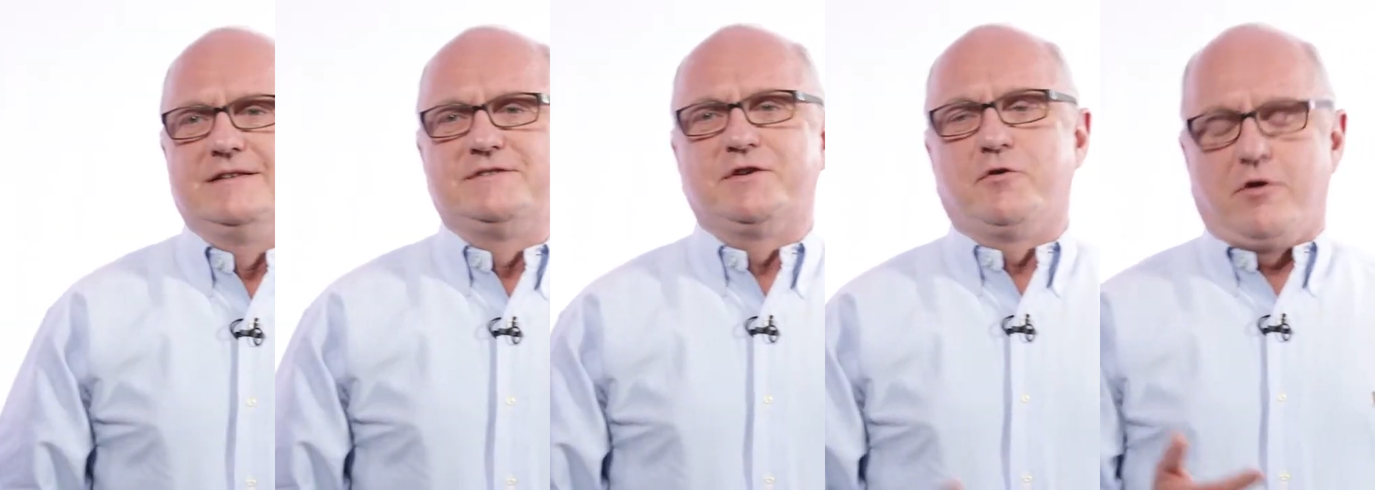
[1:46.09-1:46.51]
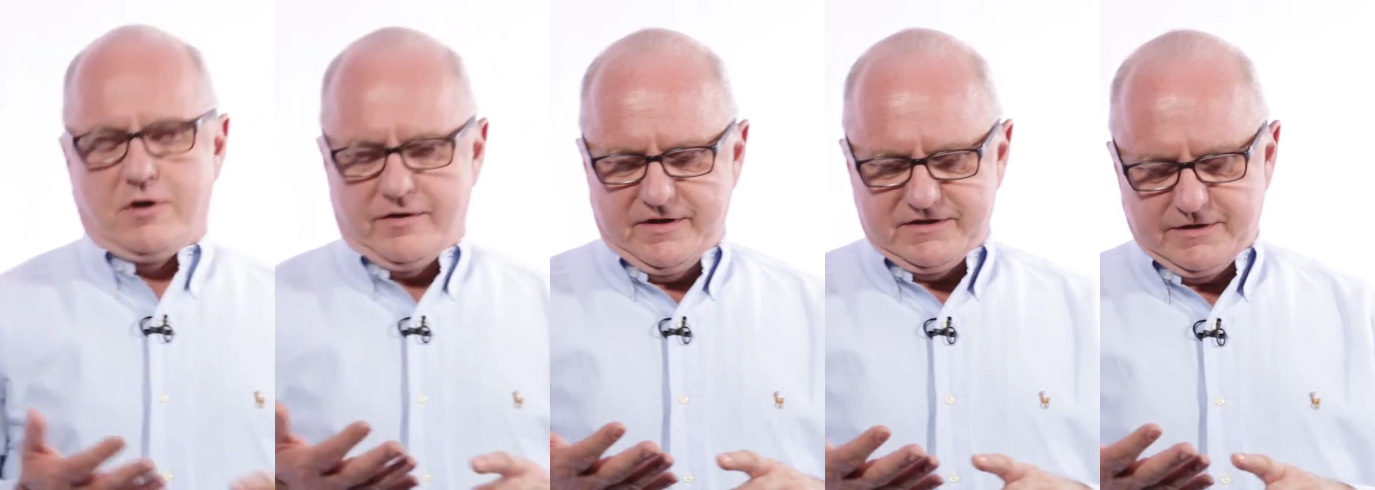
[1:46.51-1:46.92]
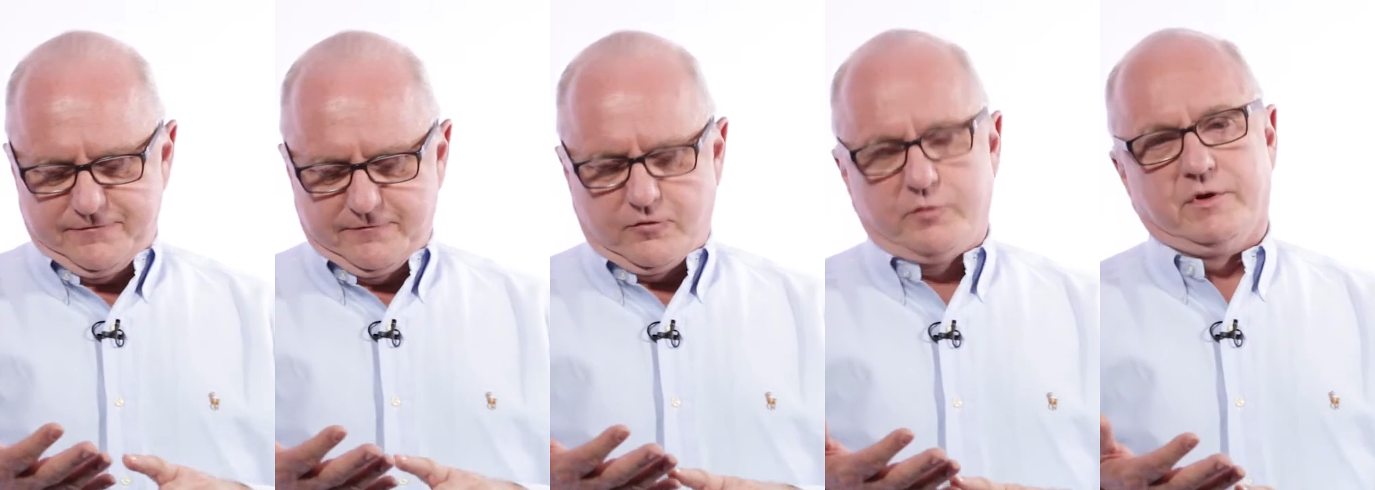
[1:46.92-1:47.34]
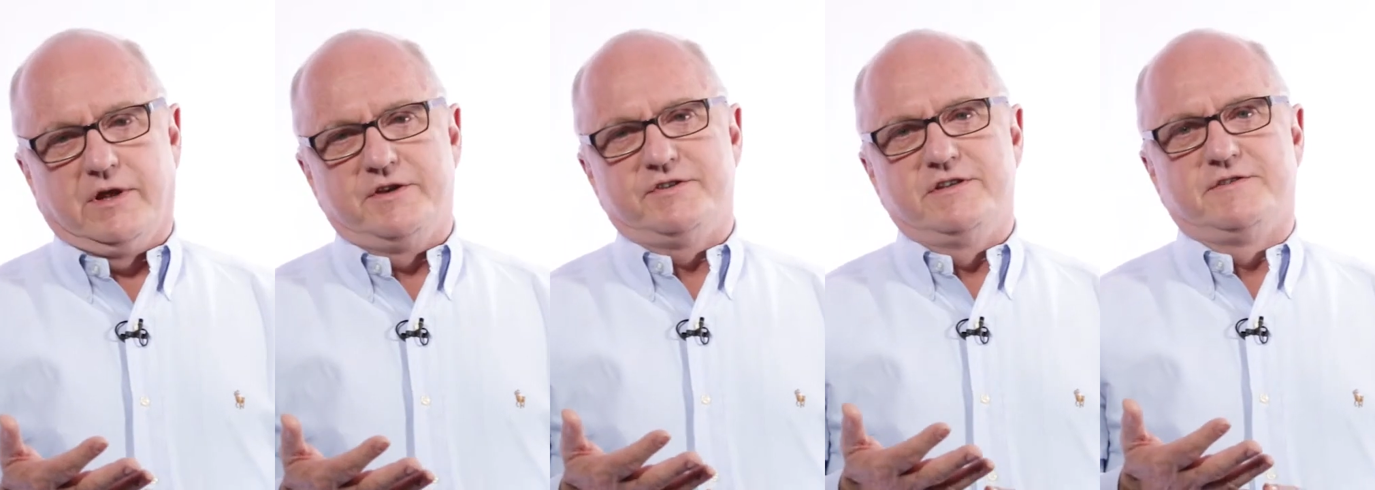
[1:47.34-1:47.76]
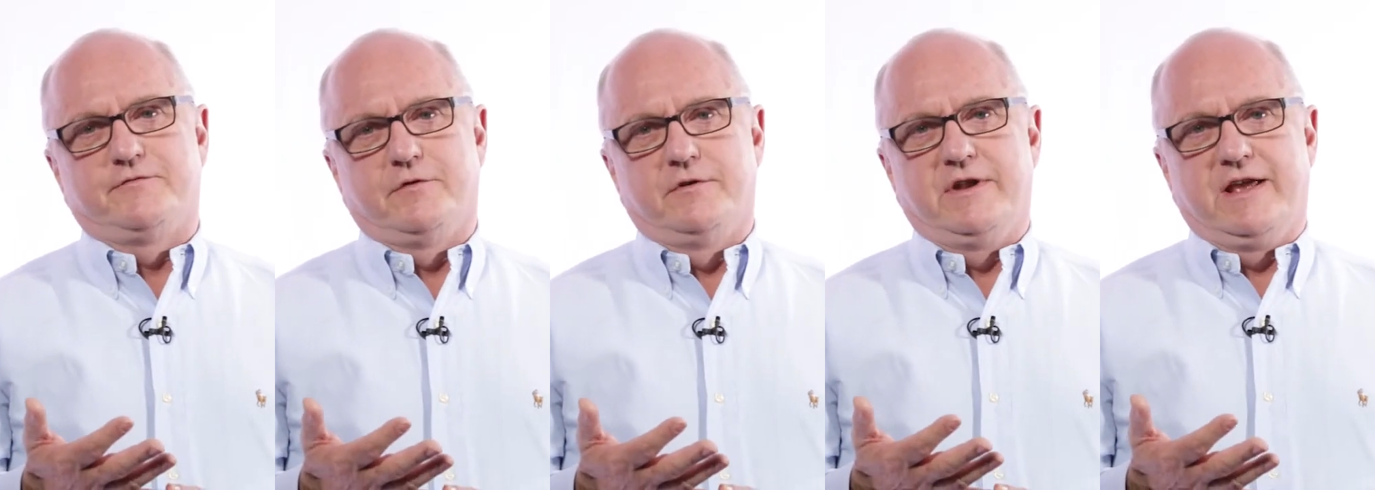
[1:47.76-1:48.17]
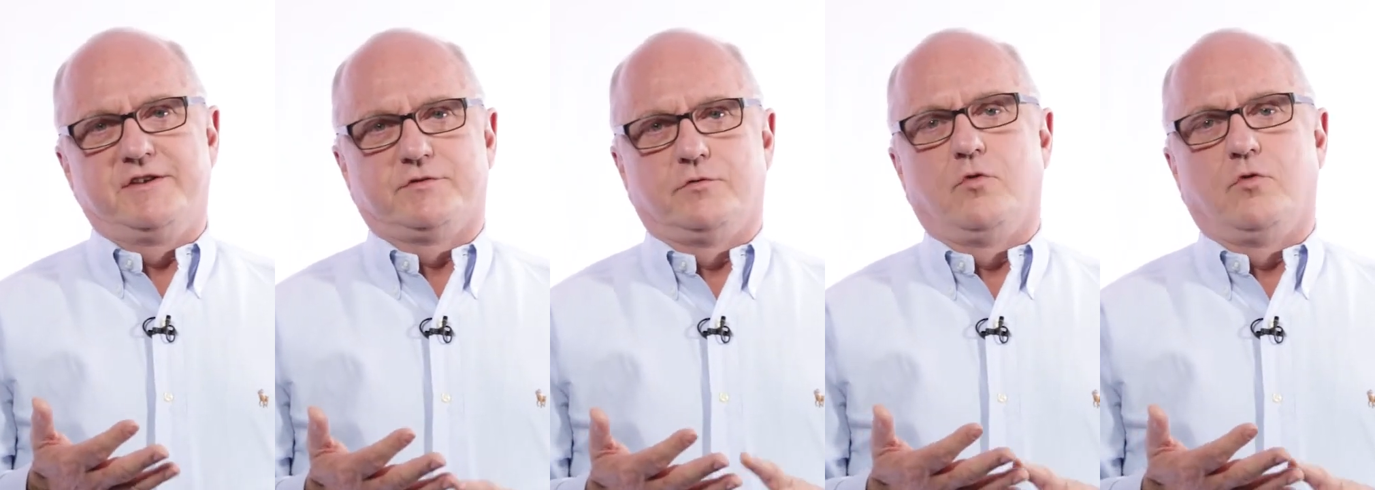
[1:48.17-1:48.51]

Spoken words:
So all of these different formulations for nasal,